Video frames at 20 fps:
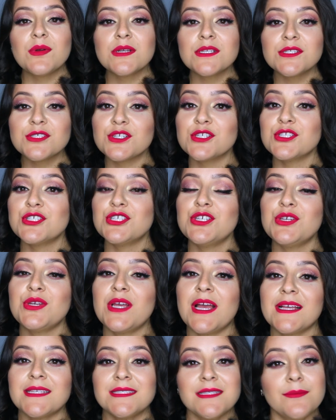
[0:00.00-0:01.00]
want to talk to you
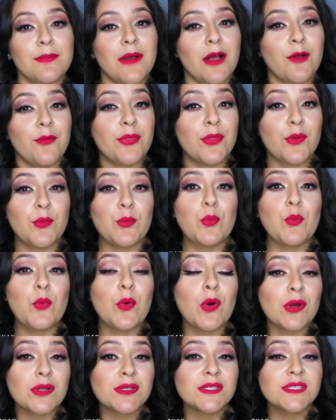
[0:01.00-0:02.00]
guys about the
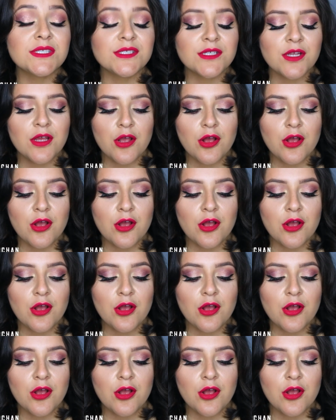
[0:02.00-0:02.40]
wand